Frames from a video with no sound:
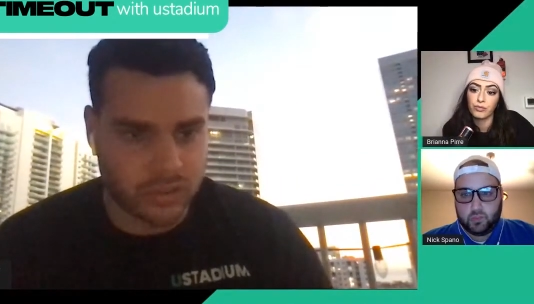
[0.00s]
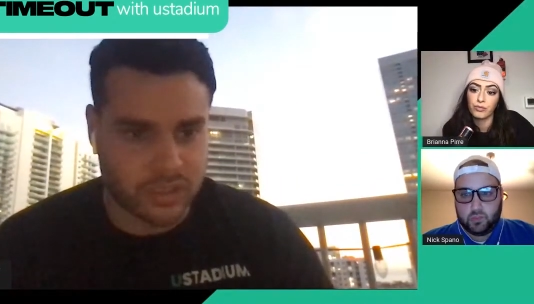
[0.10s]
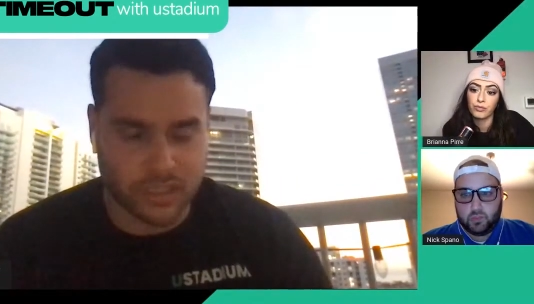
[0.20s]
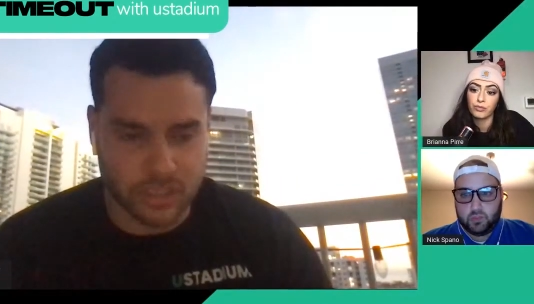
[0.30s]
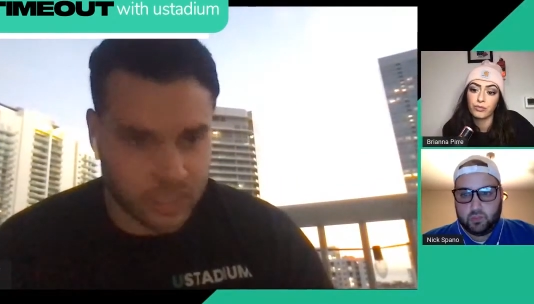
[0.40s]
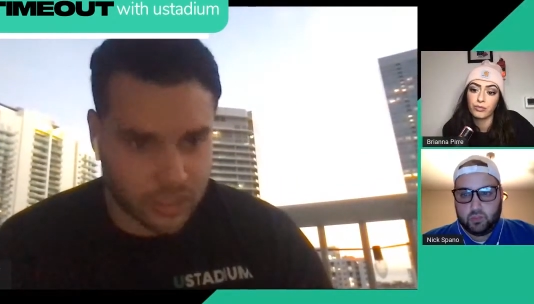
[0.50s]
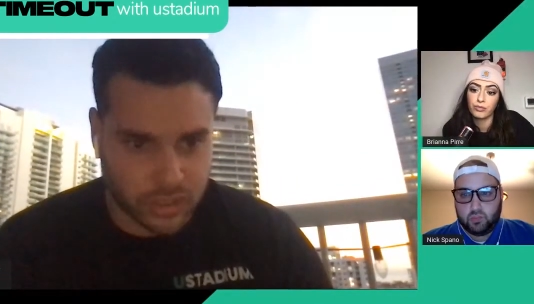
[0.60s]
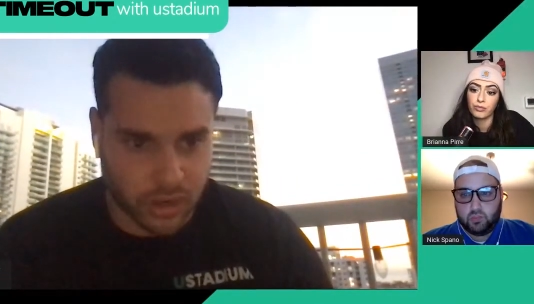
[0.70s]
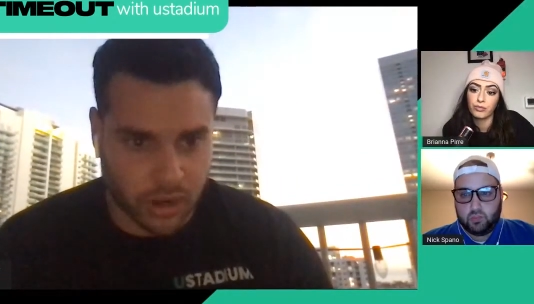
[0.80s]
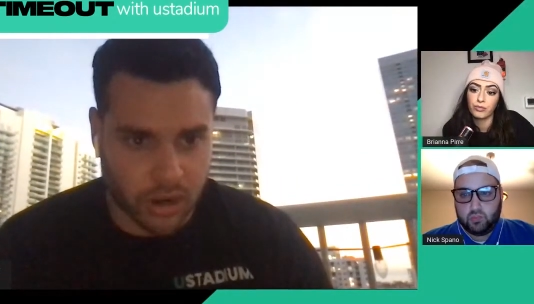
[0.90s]
Speaker 1: who's the, in
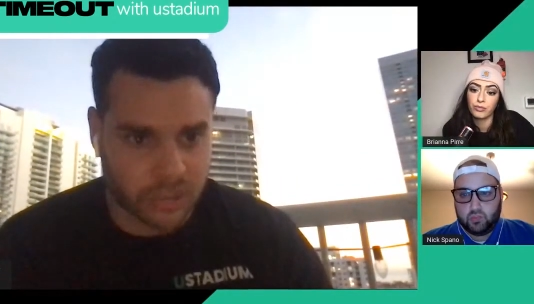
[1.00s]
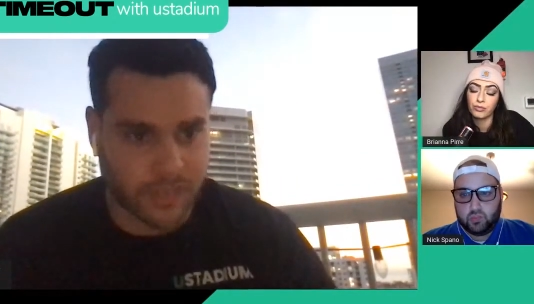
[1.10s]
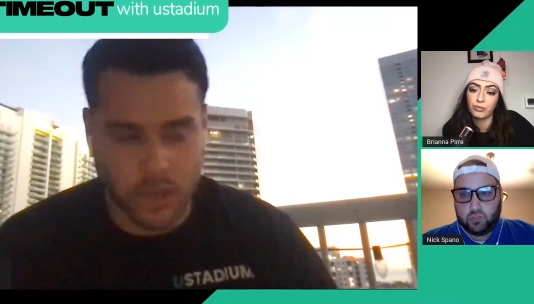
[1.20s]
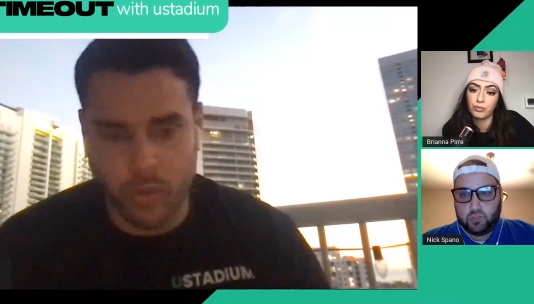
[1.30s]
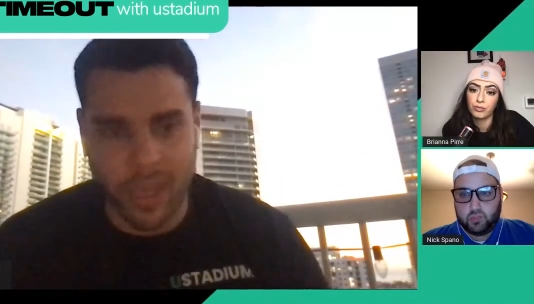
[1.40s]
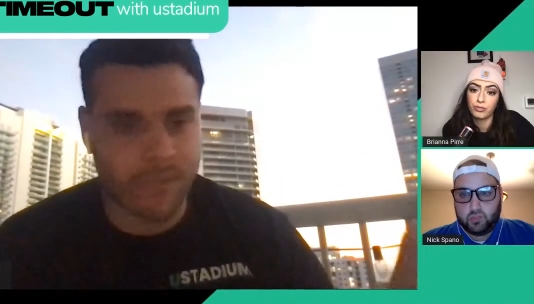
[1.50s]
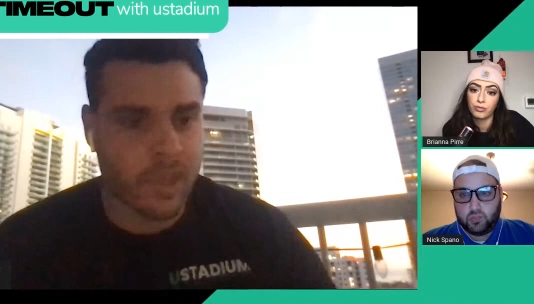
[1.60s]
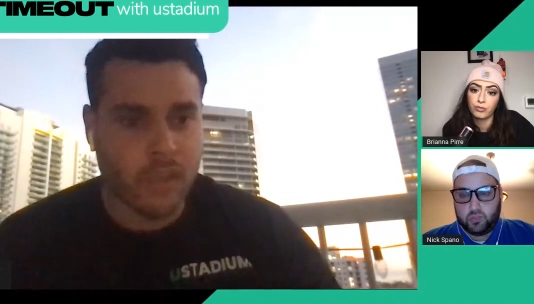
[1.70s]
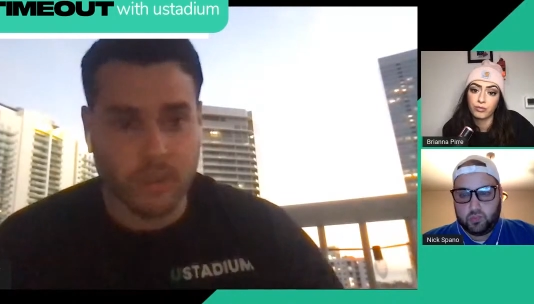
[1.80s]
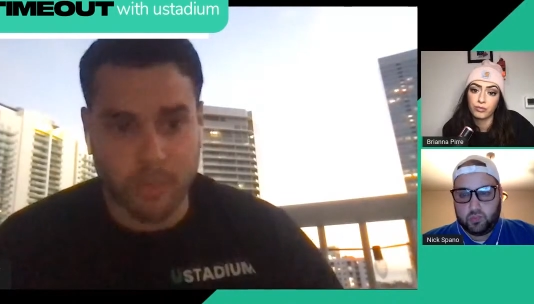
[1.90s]
charge, and then you have
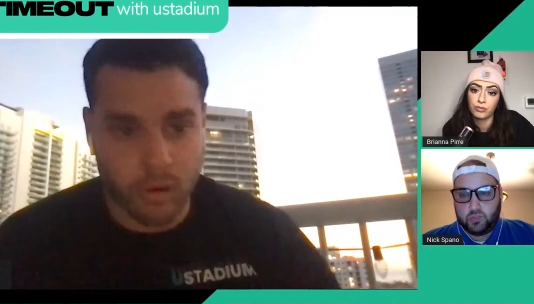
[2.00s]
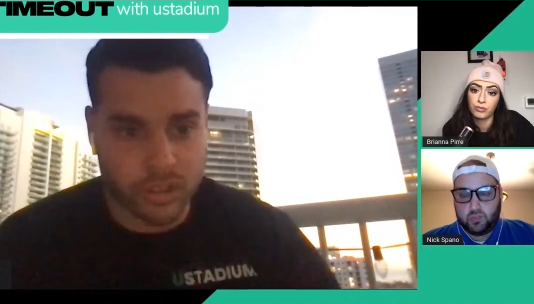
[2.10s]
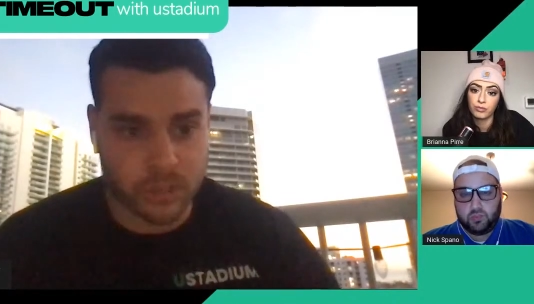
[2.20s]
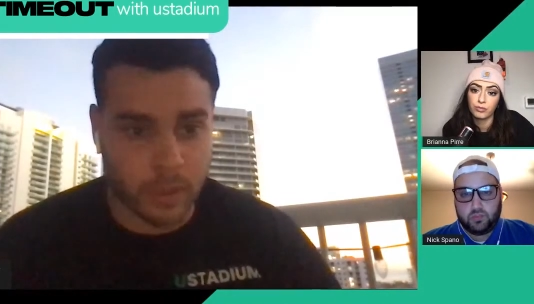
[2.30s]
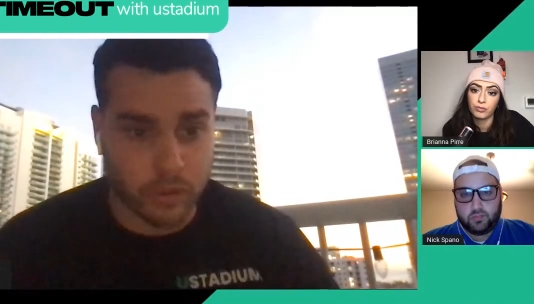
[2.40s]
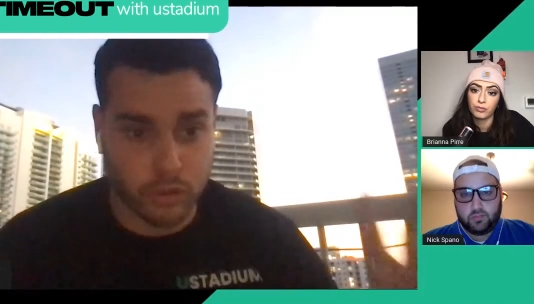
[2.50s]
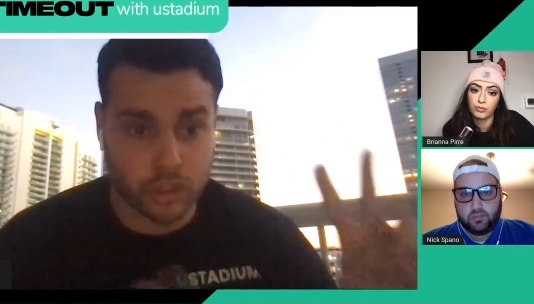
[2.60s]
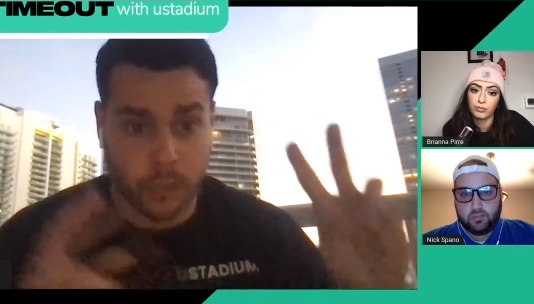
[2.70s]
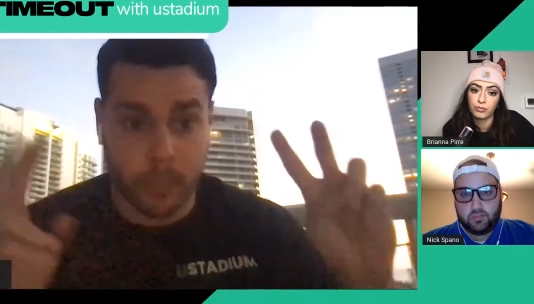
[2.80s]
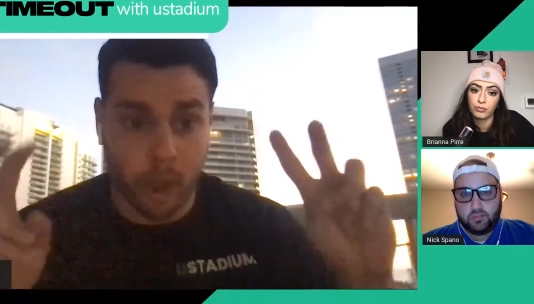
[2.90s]
DeMaurice Smith, who's
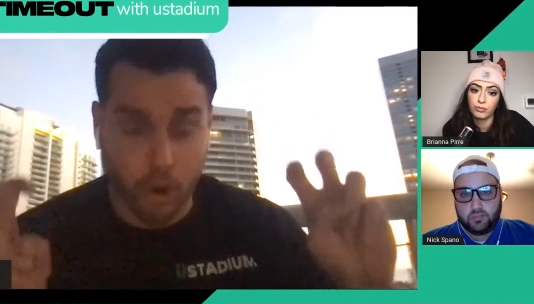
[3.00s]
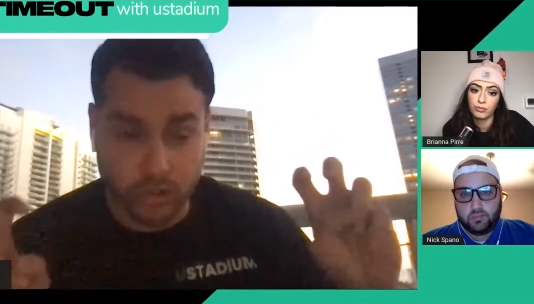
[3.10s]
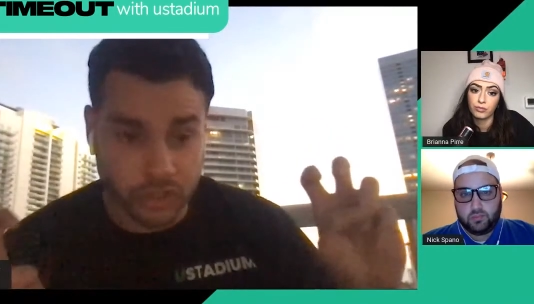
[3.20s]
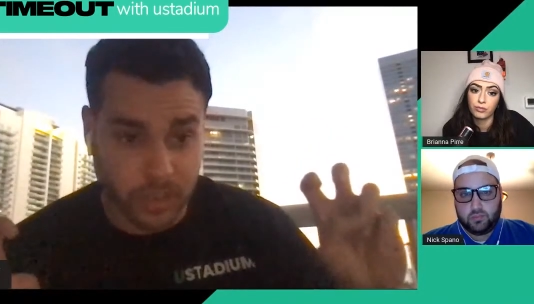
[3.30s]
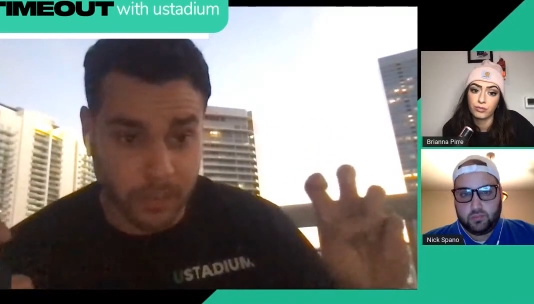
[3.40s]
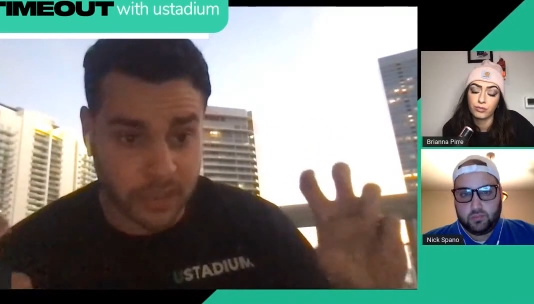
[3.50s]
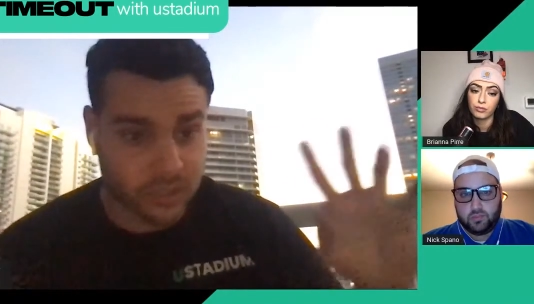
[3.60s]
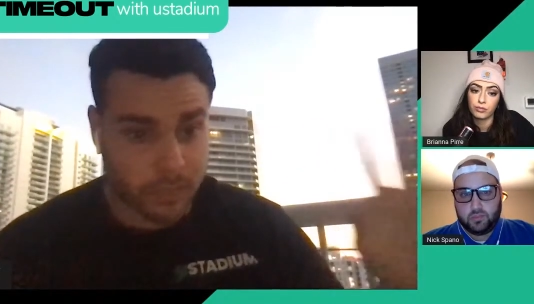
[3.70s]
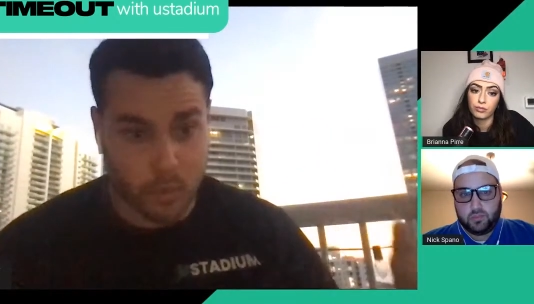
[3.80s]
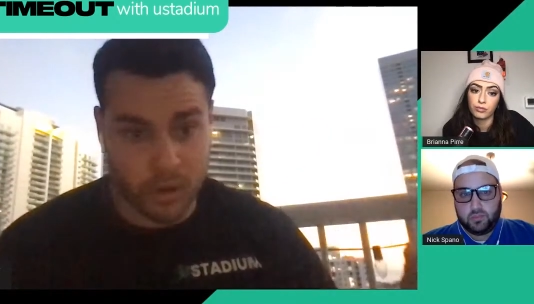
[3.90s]
supposed to be
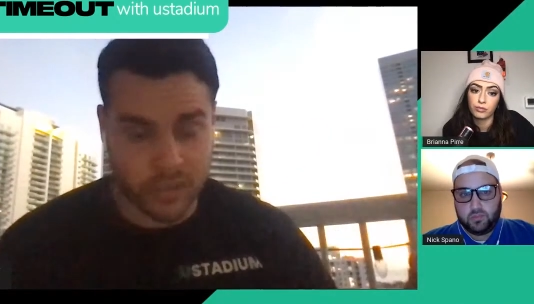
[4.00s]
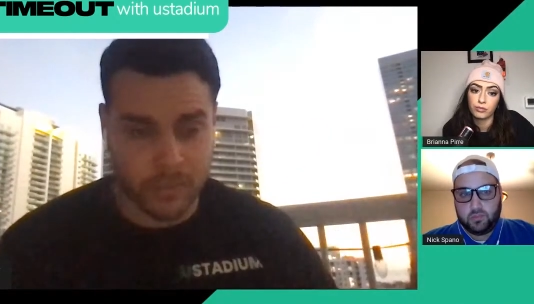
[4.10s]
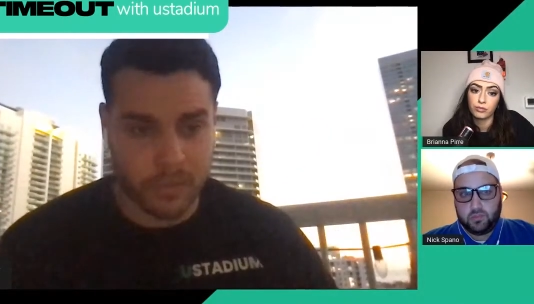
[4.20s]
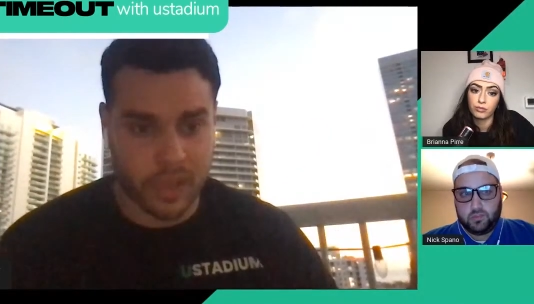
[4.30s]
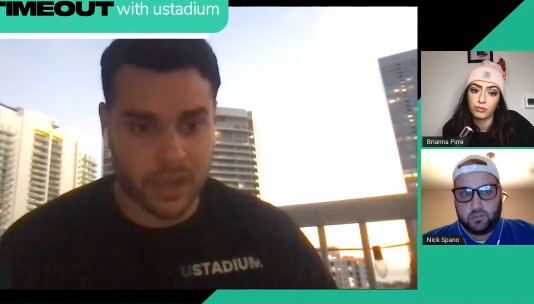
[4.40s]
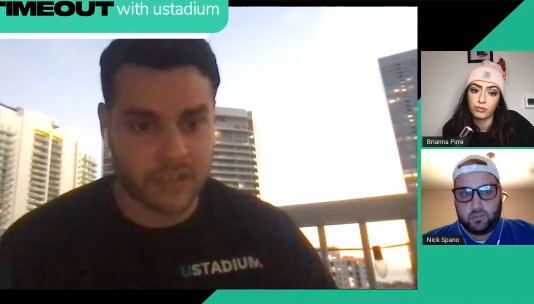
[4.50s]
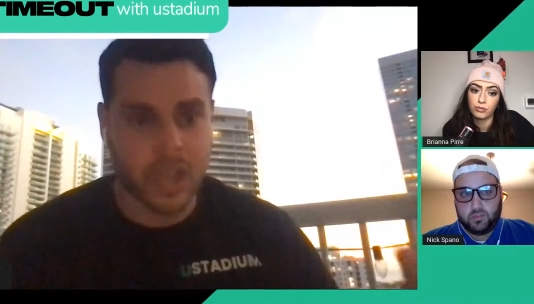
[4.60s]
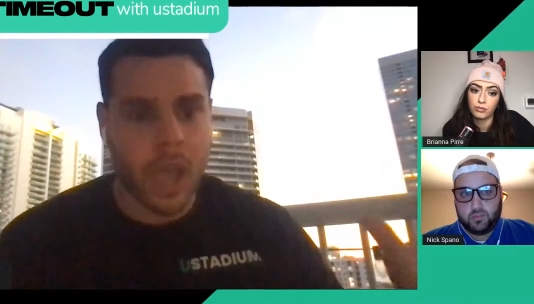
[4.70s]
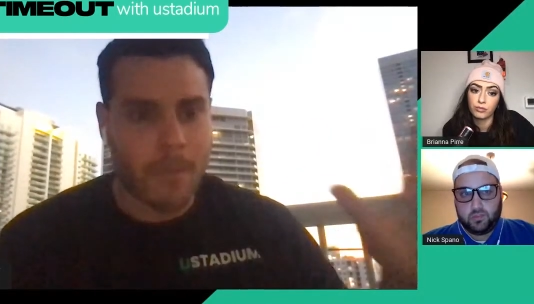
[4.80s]
supporting the players.